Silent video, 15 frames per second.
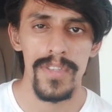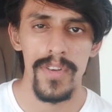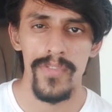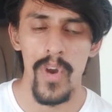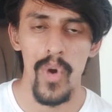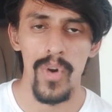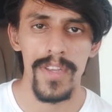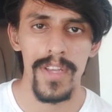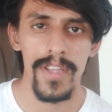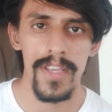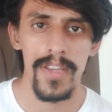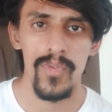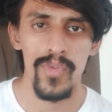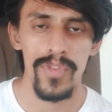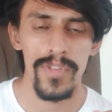audience
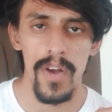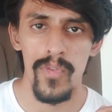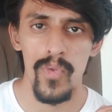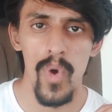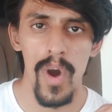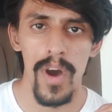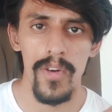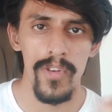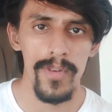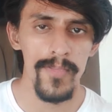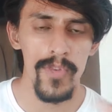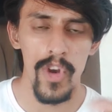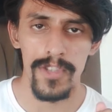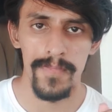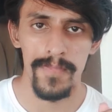and who are our
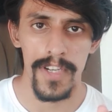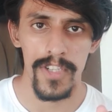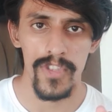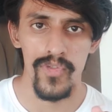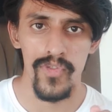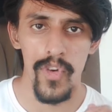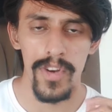prospects.